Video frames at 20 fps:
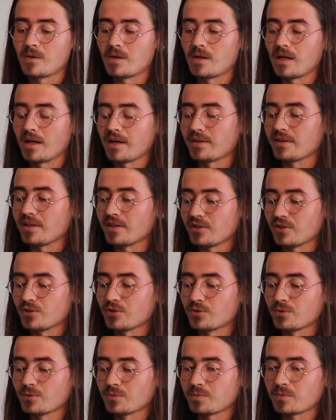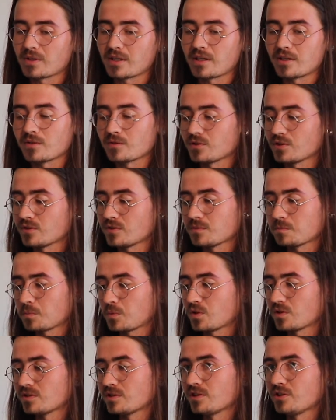and then you kind of just
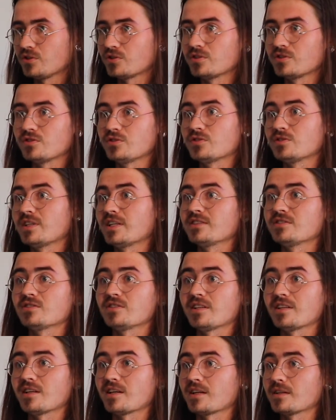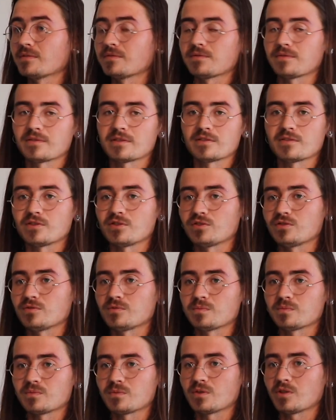continue in your day-to-day life, and you
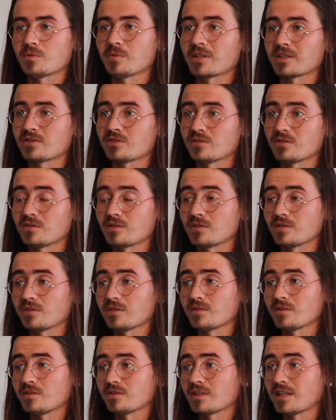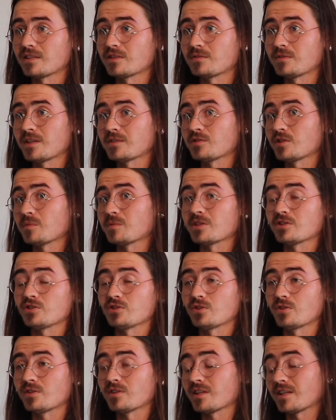go back to the 9-to-5 job that you
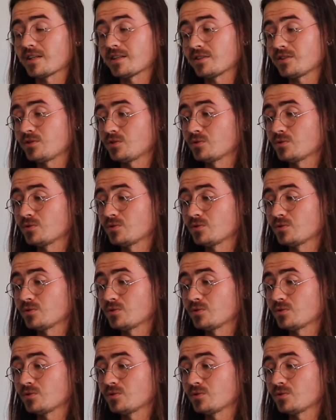don't like.